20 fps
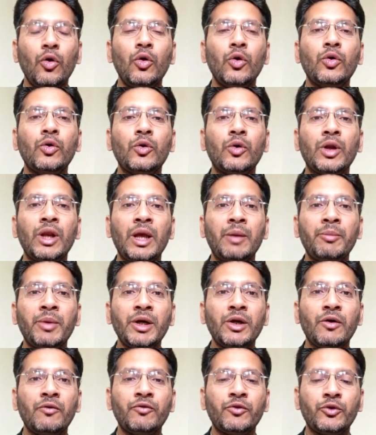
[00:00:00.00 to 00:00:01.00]
O
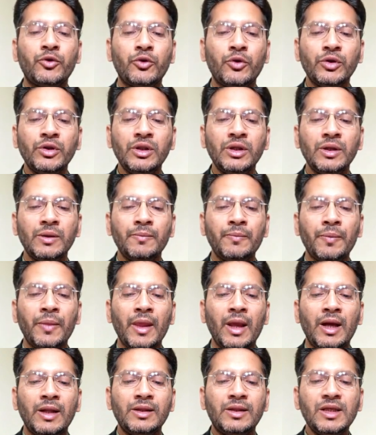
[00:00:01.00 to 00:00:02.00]
Clement of Truth,
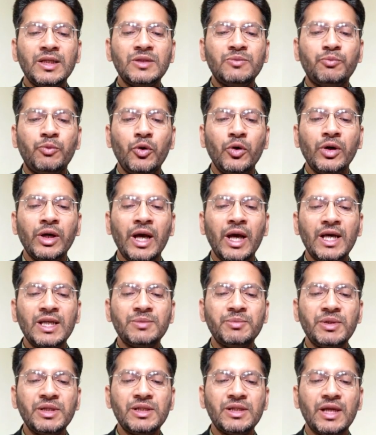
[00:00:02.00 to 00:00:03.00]
this book
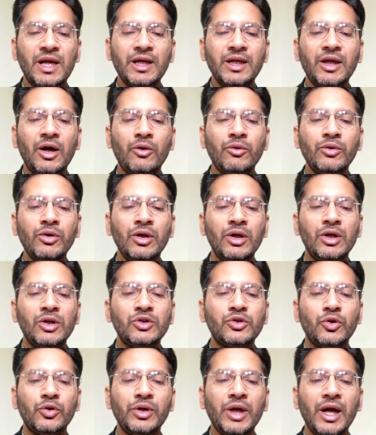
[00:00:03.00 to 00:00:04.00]
has been sent down
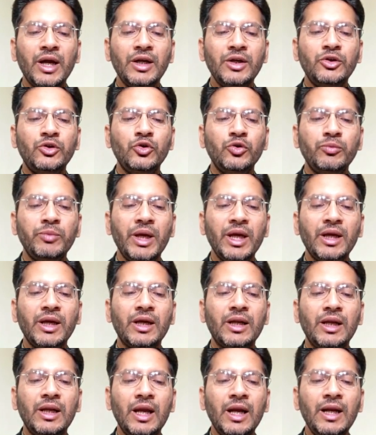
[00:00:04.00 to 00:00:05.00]
so that you may
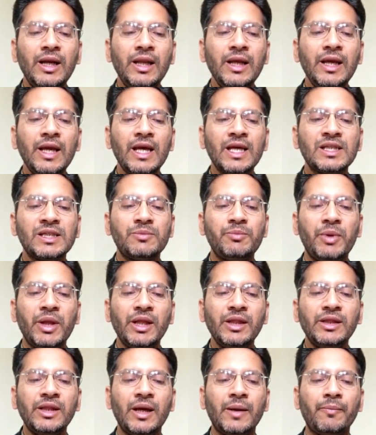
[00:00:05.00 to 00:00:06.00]
clearly
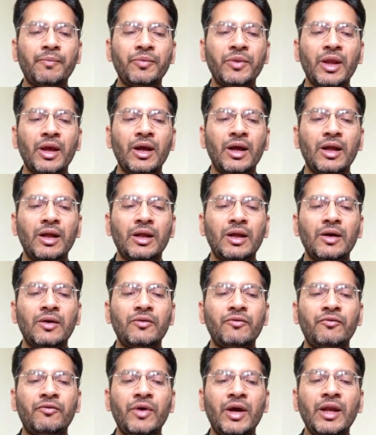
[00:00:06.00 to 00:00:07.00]
explain them
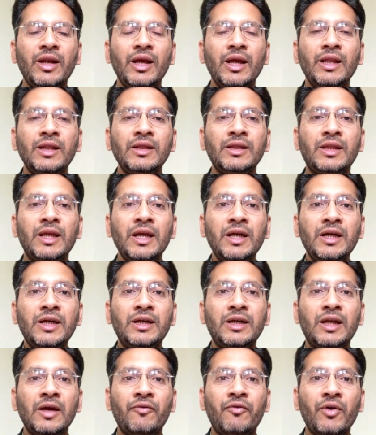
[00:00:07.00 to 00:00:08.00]
wherein
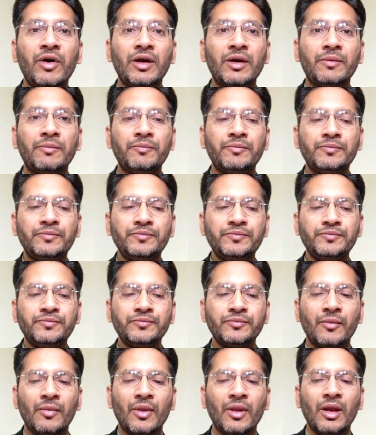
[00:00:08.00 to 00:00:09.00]
they differ,
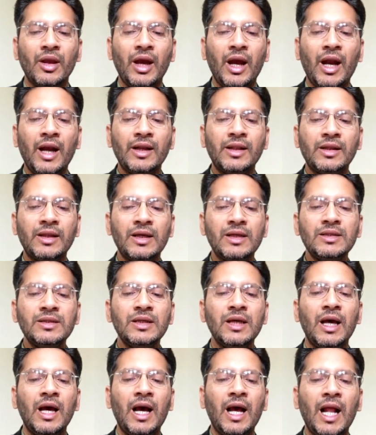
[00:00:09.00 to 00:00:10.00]
and
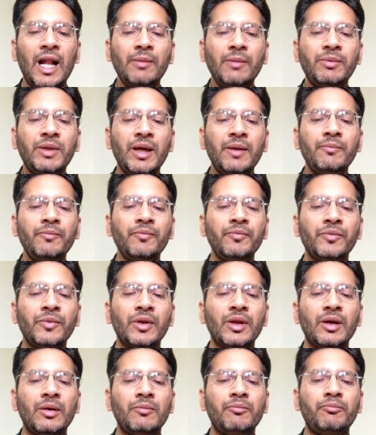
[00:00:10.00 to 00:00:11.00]
thus help them
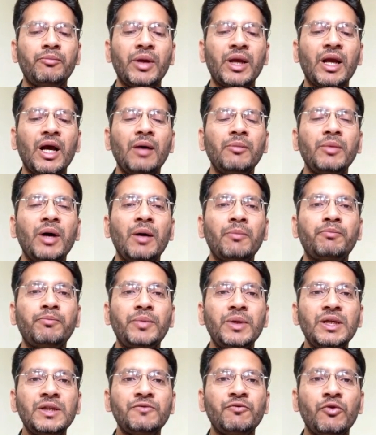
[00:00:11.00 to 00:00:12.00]
become a
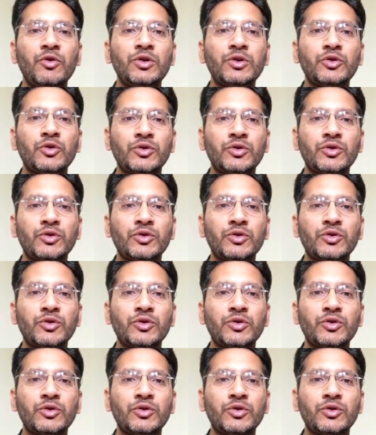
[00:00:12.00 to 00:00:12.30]
peaceful